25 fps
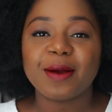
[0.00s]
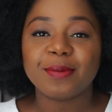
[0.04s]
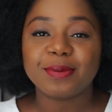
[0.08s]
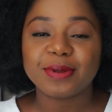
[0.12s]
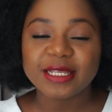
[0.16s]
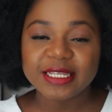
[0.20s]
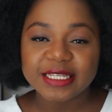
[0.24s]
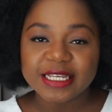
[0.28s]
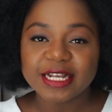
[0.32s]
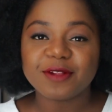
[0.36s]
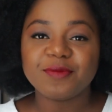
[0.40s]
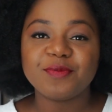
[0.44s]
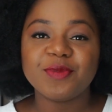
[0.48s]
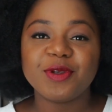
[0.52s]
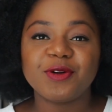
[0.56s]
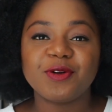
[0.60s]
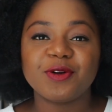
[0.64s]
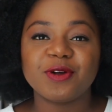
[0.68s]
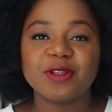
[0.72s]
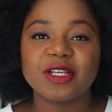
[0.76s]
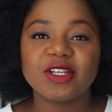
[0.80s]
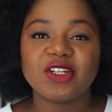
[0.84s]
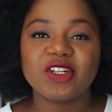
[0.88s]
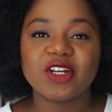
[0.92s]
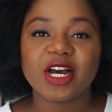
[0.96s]
Please help me
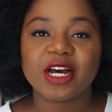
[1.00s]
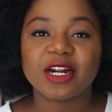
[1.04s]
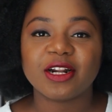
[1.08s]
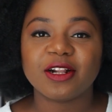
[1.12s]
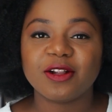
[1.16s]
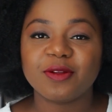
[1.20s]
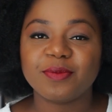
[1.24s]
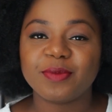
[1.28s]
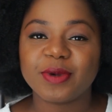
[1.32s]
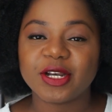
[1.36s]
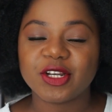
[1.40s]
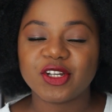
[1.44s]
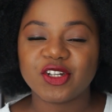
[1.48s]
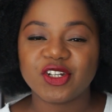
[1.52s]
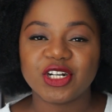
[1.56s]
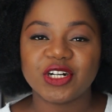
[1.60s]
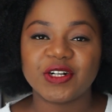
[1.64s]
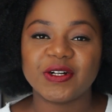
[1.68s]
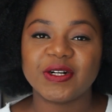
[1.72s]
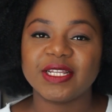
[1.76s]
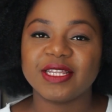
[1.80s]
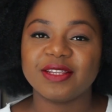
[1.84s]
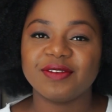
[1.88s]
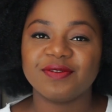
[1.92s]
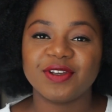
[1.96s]
grow the channel by
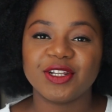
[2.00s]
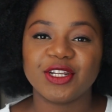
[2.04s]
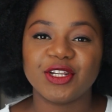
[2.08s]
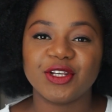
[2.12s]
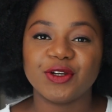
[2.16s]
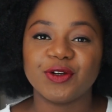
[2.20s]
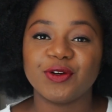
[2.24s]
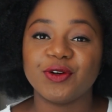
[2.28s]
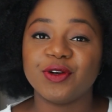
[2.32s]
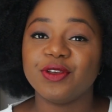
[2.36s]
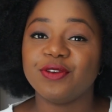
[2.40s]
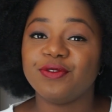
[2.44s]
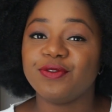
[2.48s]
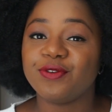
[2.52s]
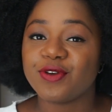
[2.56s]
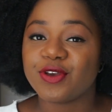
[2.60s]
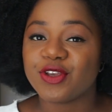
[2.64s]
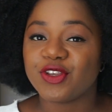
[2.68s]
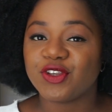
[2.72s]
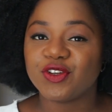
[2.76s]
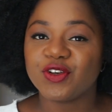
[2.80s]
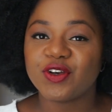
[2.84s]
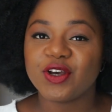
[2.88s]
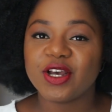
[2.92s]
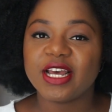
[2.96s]
sharing the video if you
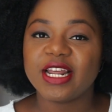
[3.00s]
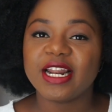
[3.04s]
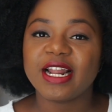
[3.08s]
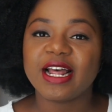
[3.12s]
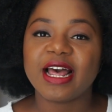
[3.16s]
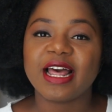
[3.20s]
enjoy it,